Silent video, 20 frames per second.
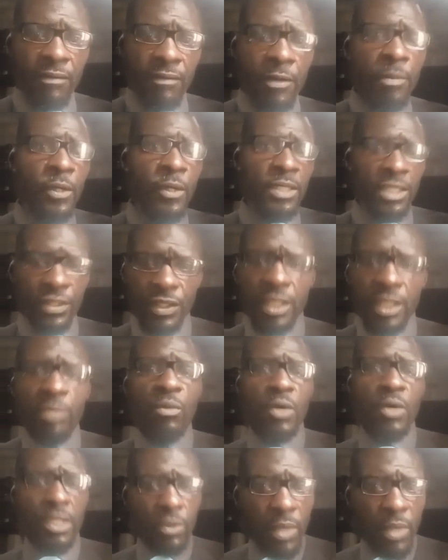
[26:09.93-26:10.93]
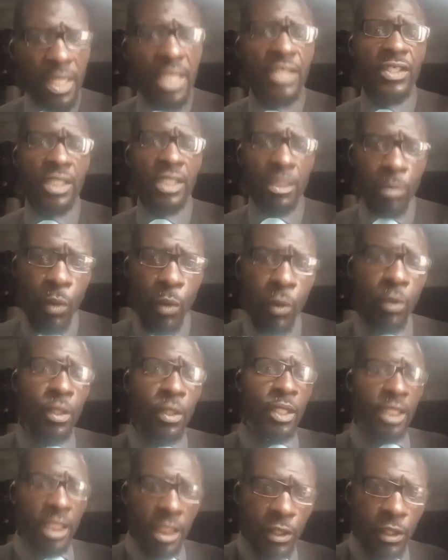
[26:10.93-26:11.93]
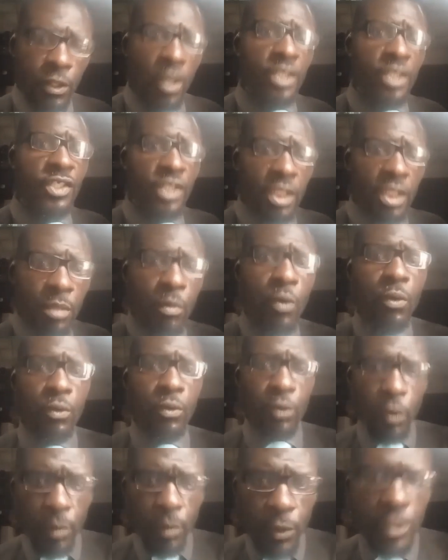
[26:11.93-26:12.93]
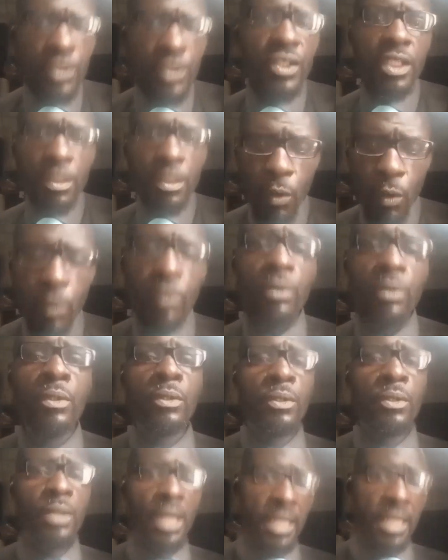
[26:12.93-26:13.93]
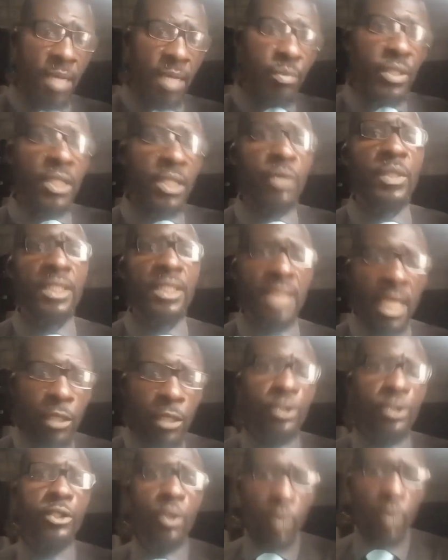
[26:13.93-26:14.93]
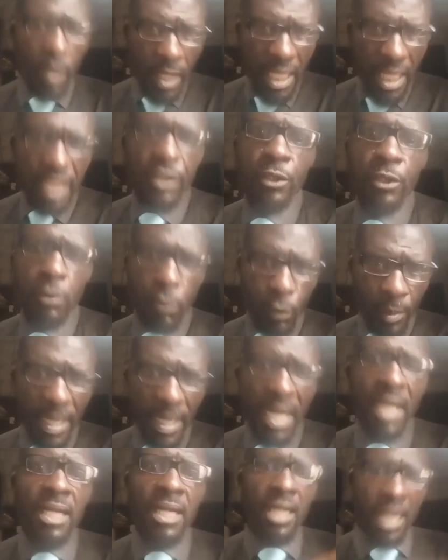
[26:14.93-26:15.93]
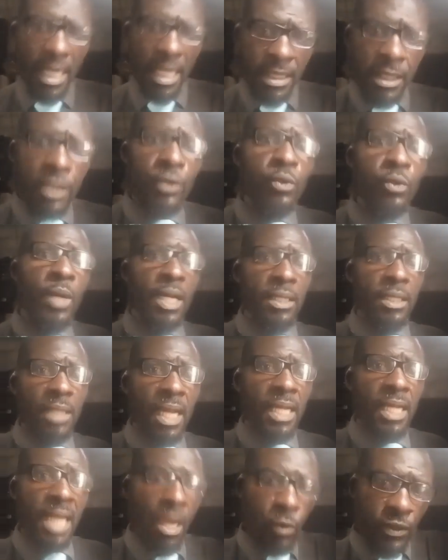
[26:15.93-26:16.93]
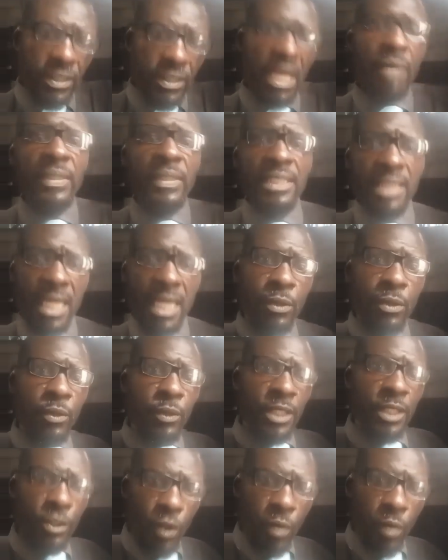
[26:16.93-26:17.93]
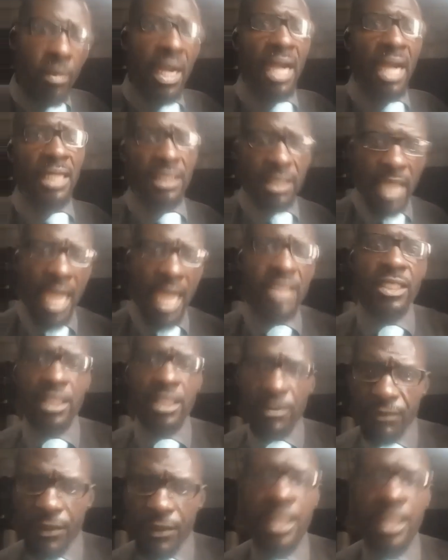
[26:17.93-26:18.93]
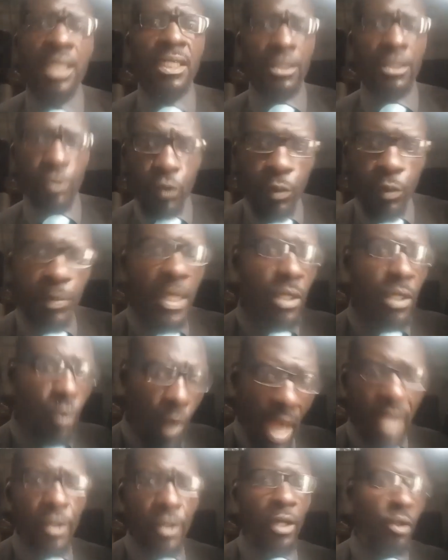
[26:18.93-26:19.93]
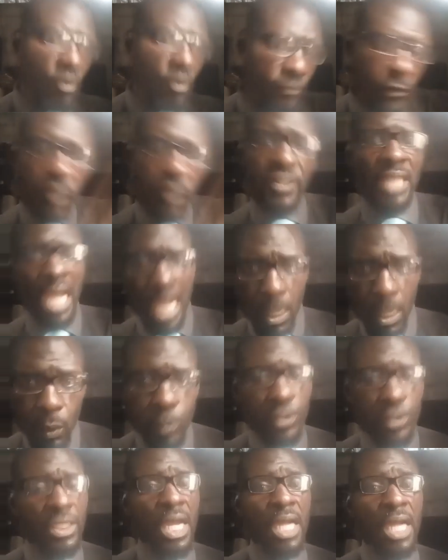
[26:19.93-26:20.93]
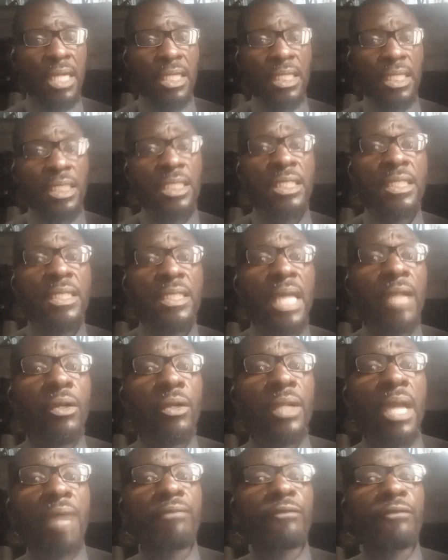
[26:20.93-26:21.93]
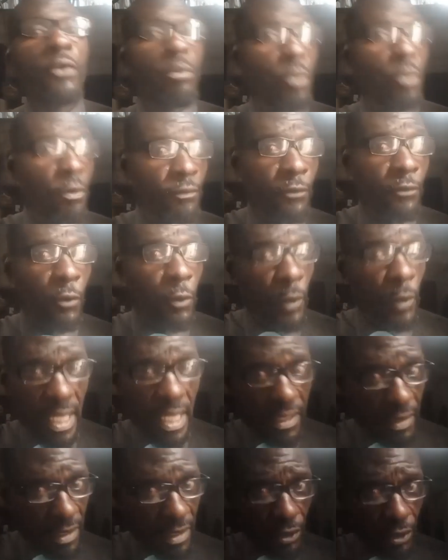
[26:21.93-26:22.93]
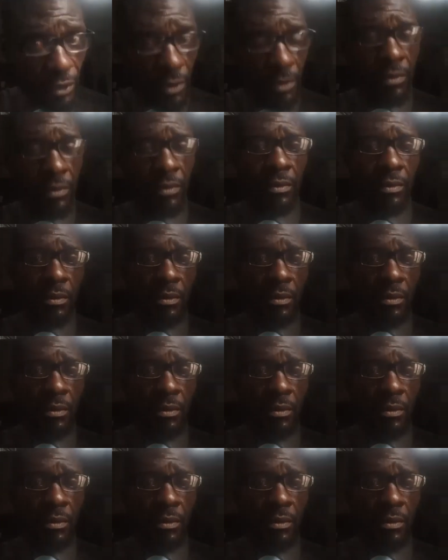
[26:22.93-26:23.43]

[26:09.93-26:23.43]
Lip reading: Everybody is Igbo. Ikwere is Igbo. Ejo is Igbo. Urobo is Igbo. And then Benin will tell you, Showore is Yoruba. And this one. And Hausa will tell you, Idoma and TV, Nupe, Gwari, all of us are Hausa. It is another form of colonization.